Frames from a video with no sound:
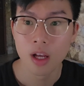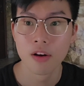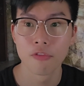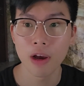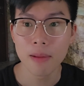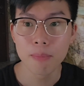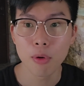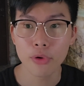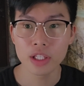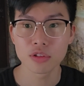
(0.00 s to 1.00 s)
Find
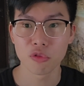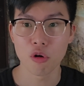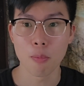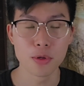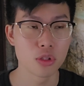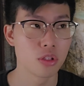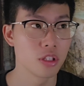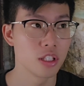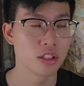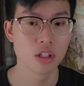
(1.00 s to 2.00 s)
pockets of
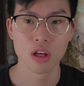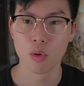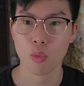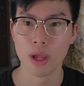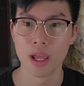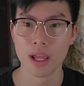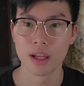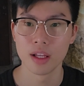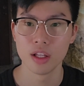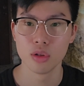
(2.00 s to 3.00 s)
opportunities where
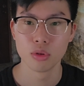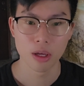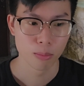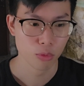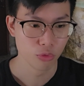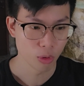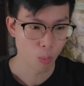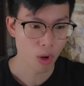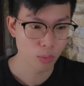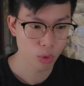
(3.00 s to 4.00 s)
you can move from
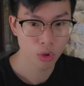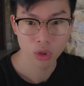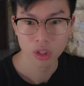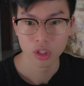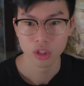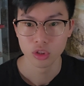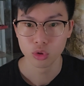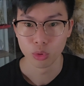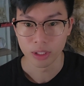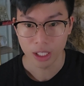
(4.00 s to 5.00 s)
one wall
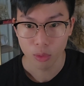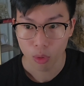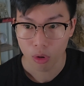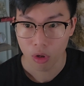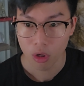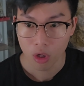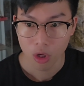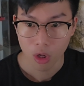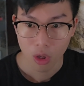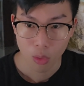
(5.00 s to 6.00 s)
to another wall
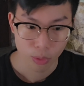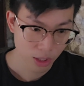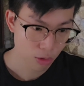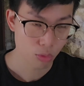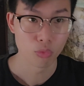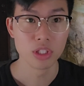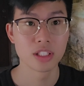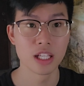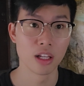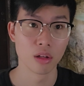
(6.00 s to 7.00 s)
without
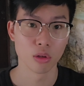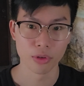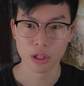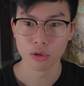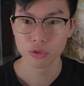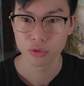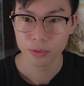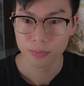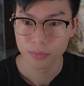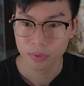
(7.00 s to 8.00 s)
risking a lot of health.
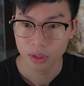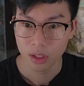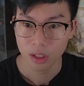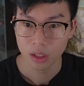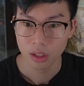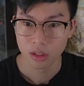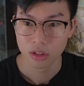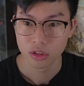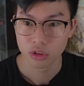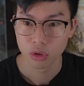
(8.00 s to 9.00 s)

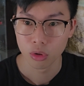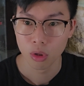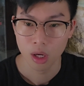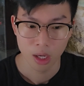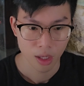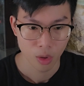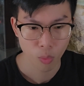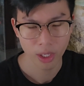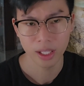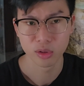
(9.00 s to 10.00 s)
So
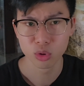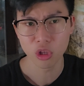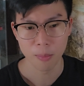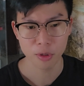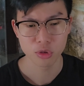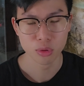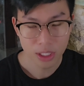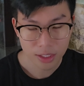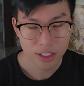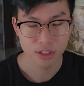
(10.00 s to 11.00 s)
what are those
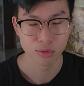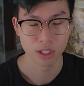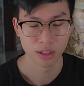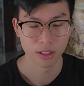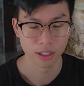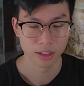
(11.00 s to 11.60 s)
opportunities you can take